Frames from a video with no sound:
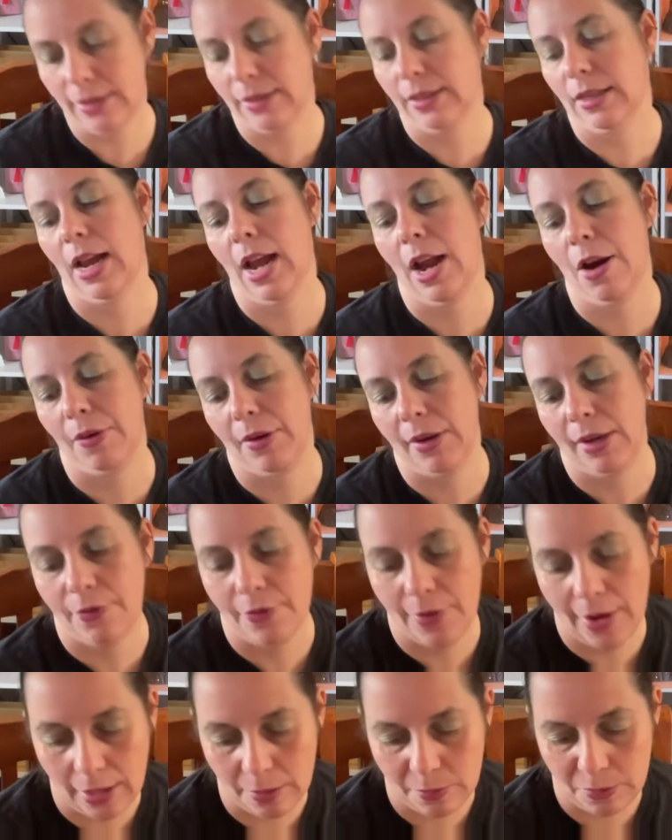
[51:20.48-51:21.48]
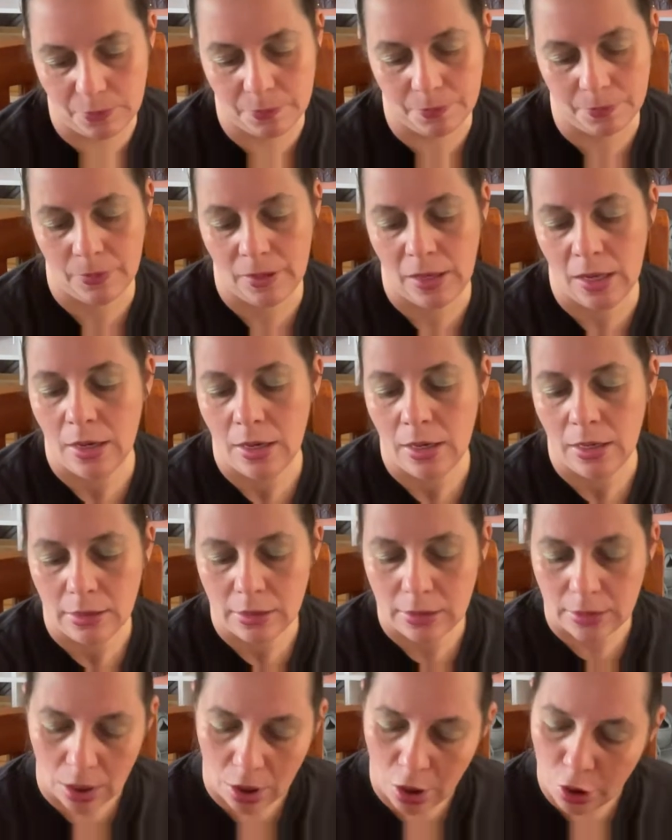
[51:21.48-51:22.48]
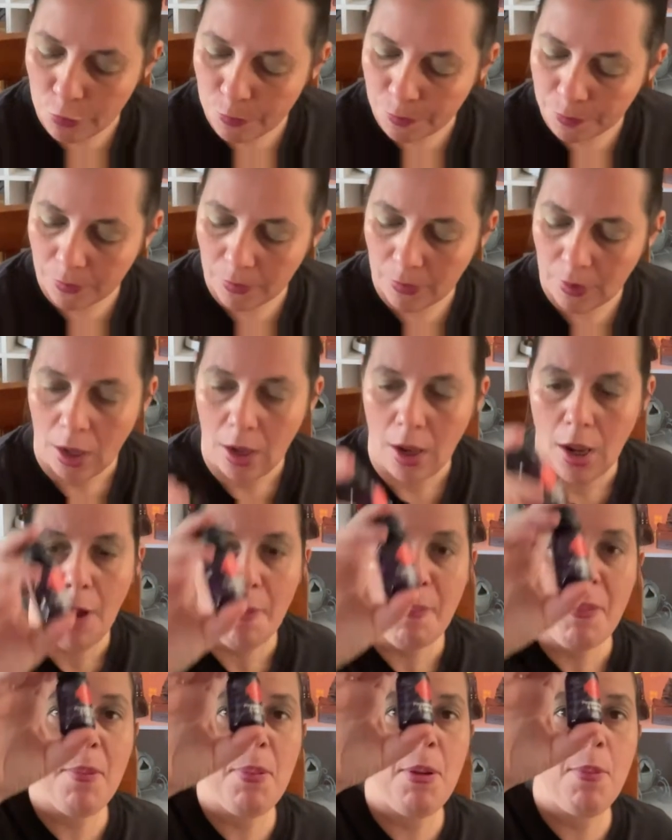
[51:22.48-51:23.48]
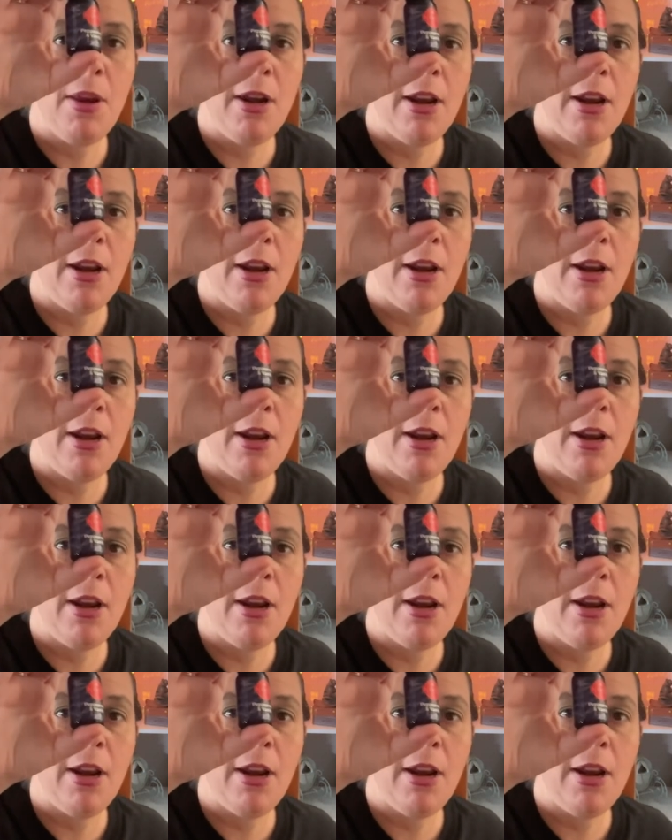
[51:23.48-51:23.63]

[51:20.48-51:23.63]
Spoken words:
are currently available. So peppermint